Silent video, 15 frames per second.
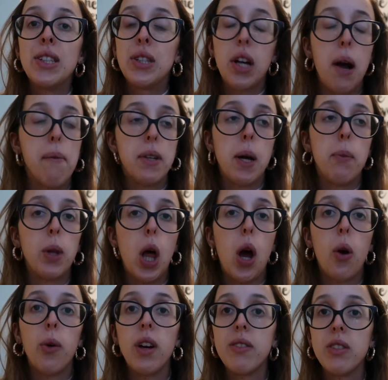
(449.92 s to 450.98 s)
So comment down
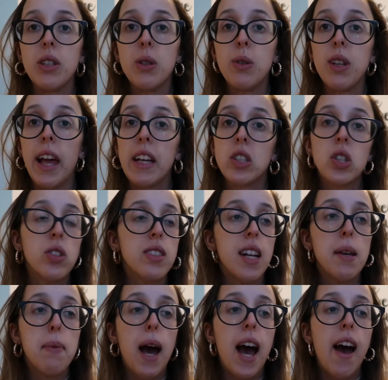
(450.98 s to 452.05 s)
below if you like choose
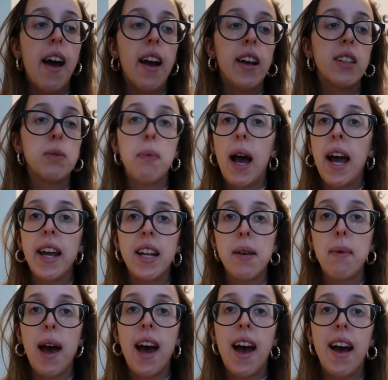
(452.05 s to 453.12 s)
any bags, buy any
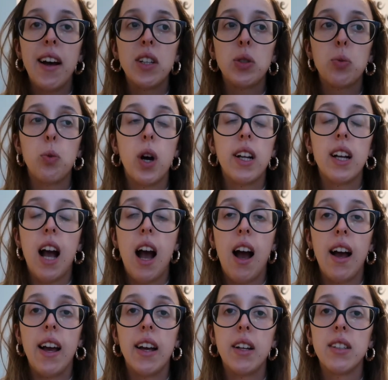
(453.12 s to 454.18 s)
bags, what
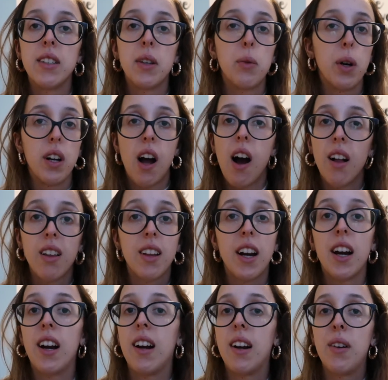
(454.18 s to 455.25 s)
kind, what
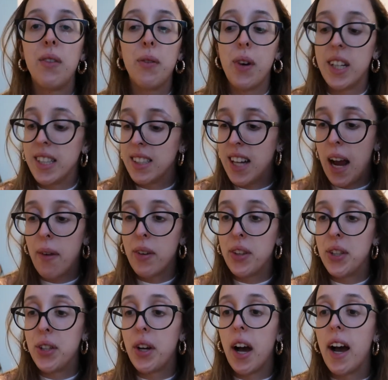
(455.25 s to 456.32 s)
color, want to chat with
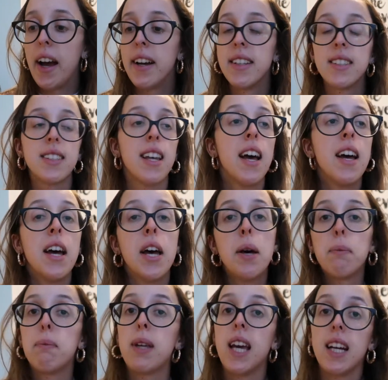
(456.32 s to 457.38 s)
you guys.
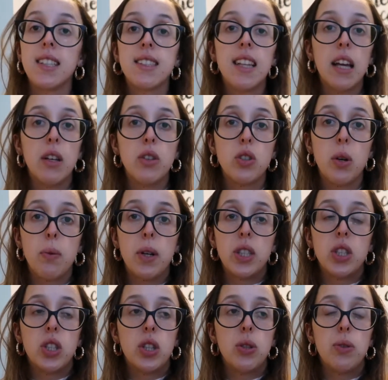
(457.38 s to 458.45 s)
But yes, thank you so
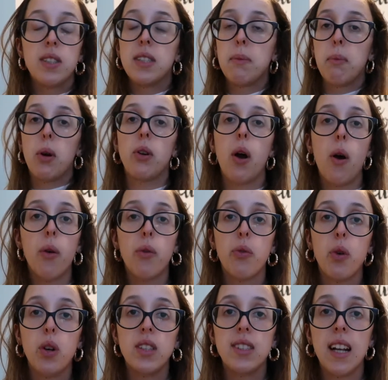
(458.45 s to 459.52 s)
much to Sinbono
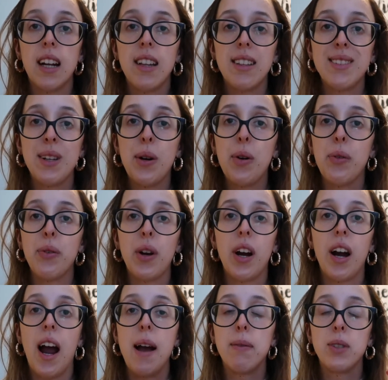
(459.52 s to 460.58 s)
for sending this
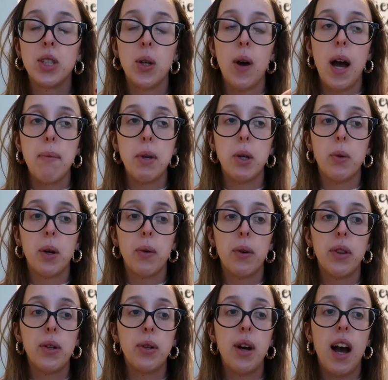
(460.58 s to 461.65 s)
over. I'm so happy to work
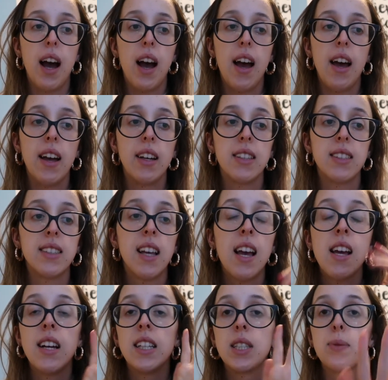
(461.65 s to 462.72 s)
with you guys.
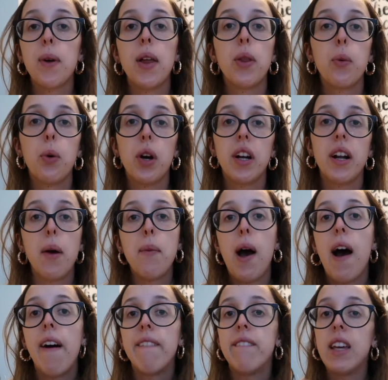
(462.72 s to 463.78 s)
Spread the word
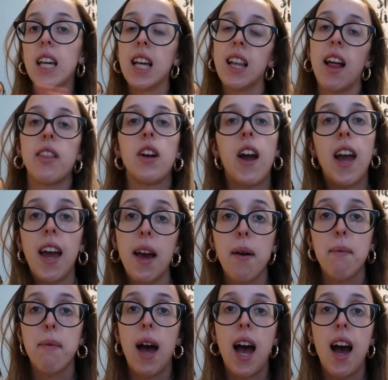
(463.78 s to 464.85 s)
about vegan leather
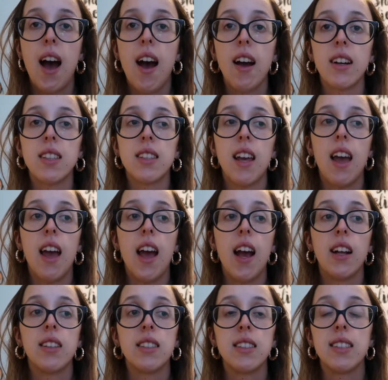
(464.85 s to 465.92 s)
handbags
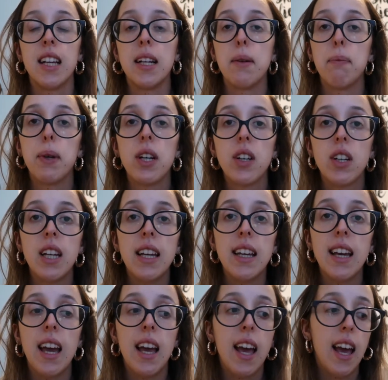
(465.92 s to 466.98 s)
and
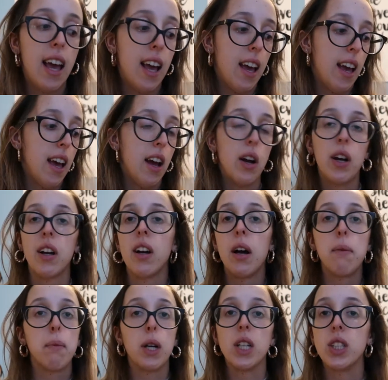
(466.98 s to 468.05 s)
sustainability
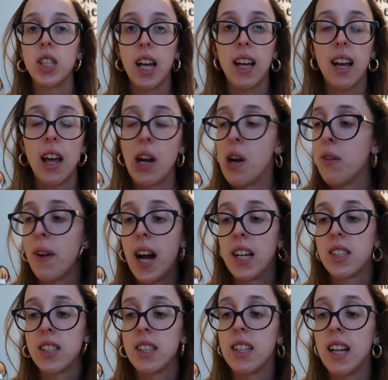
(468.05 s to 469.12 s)
emerging in our
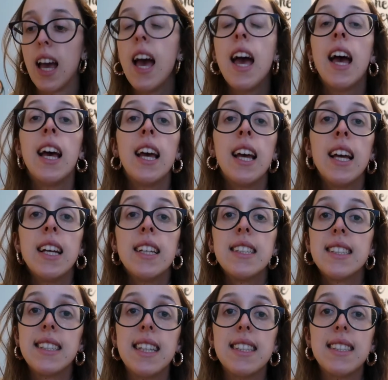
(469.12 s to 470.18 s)
fashion
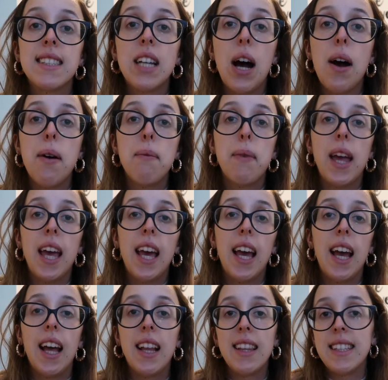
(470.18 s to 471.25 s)
system.
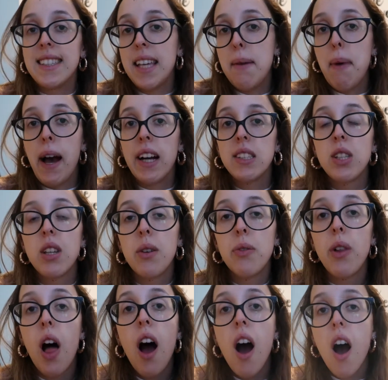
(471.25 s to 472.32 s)
And let's get back to the
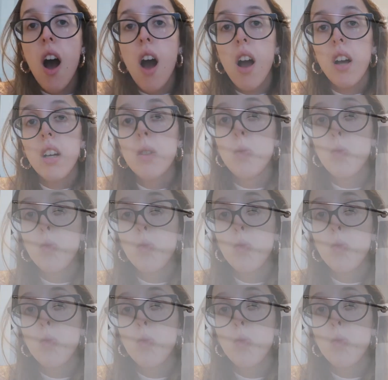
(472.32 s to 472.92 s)
vlog.